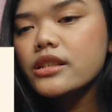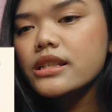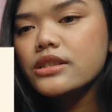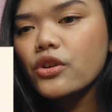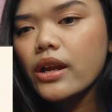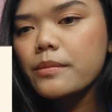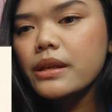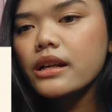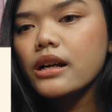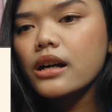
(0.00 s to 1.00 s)

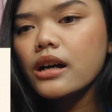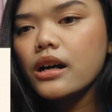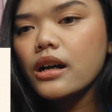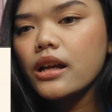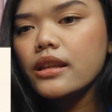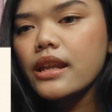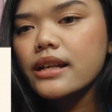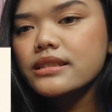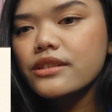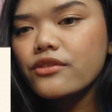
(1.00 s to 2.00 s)
describing an
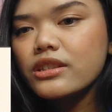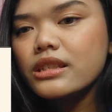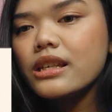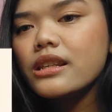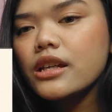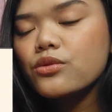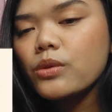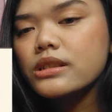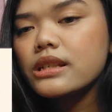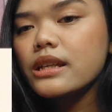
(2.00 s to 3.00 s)
activity that
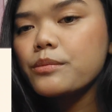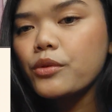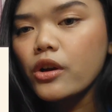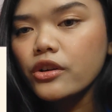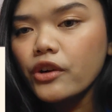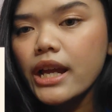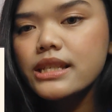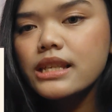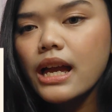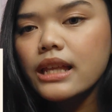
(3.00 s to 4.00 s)
was in
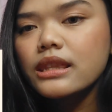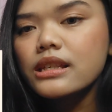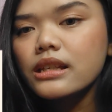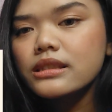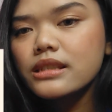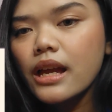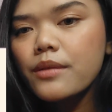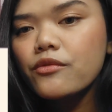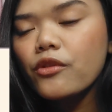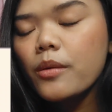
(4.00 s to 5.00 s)
progress at the
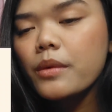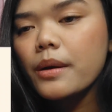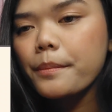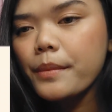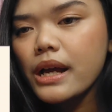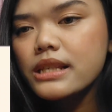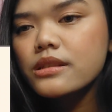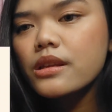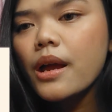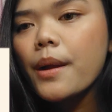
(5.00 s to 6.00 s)
time. From a
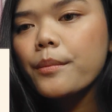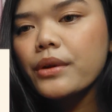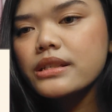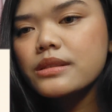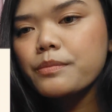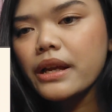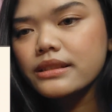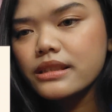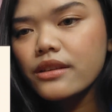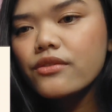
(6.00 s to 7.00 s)
past
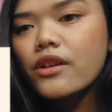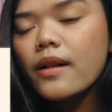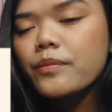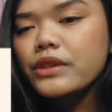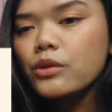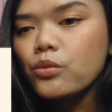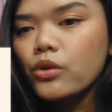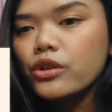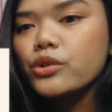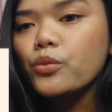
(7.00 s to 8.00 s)
perspective, the
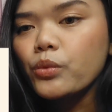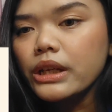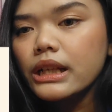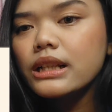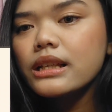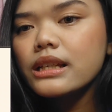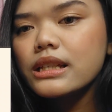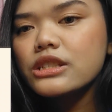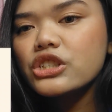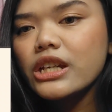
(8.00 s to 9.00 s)
word will
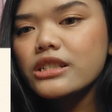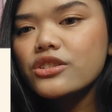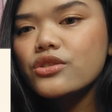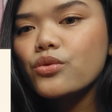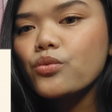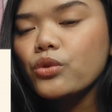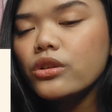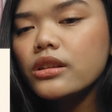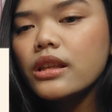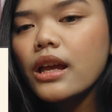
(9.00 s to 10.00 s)
is changed to
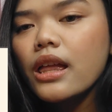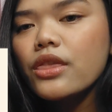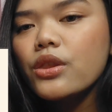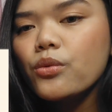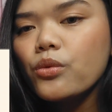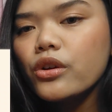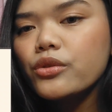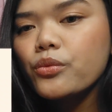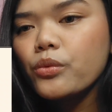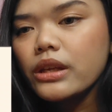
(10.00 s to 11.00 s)
would, the
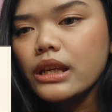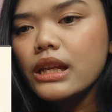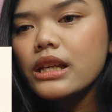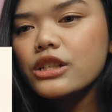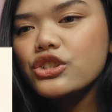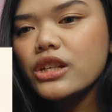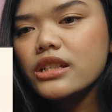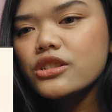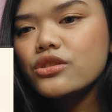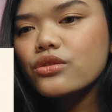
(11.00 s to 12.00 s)
word we is
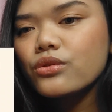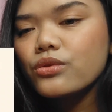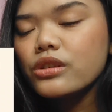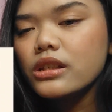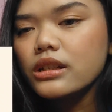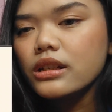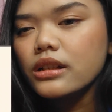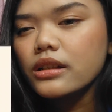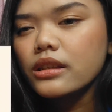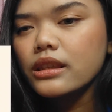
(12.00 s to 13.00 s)
changed to
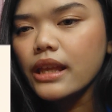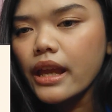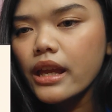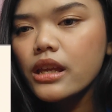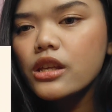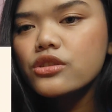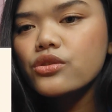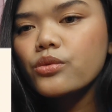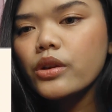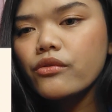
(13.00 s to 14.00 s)
the they
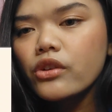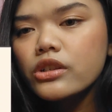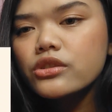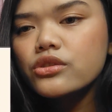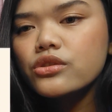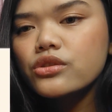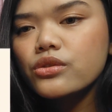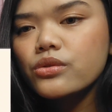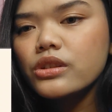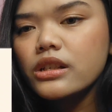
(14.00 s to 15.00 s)
to revert
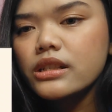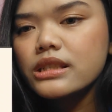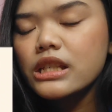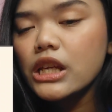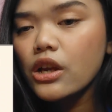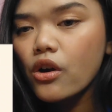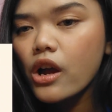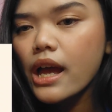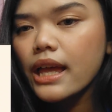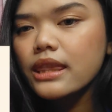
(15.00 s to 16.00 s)
to the
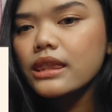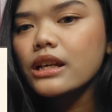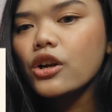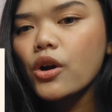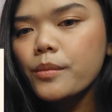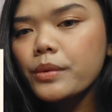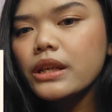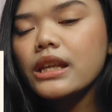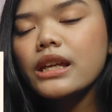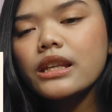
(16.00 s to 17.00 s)
CEO and the
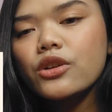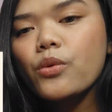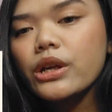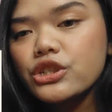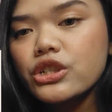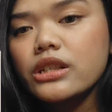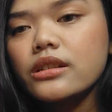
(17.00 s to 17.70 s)
company in question.